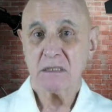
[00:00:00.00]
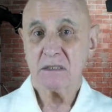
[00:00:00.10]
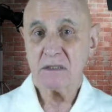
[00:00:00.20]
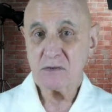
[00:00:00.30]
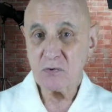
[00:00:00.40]

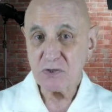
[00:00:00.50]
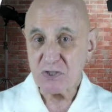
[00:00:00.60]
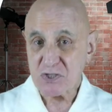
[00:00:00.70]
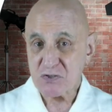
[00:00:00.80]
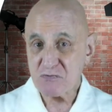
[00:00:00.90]
toward the
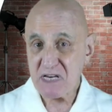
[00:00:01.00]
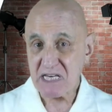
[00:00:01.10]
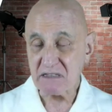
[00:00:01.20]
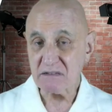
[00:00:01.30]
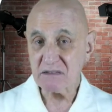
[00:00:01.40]

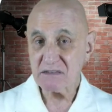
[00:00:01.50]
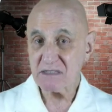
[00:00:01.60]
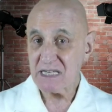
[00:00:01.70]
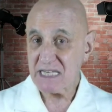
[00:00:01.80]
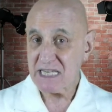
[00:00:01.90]
screen, to
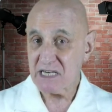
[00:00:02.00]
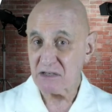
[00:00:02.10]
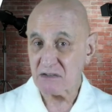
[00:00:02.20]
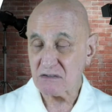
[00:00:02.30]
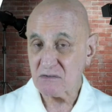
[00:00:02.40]

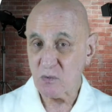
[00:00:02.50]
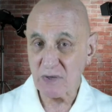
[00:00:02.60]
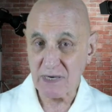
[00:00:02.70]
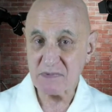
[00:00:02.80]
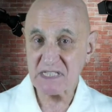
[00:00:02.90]
hear what
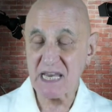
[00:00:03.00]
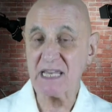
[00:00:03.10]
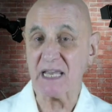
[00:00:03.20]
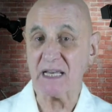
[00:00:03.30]
I'm saying.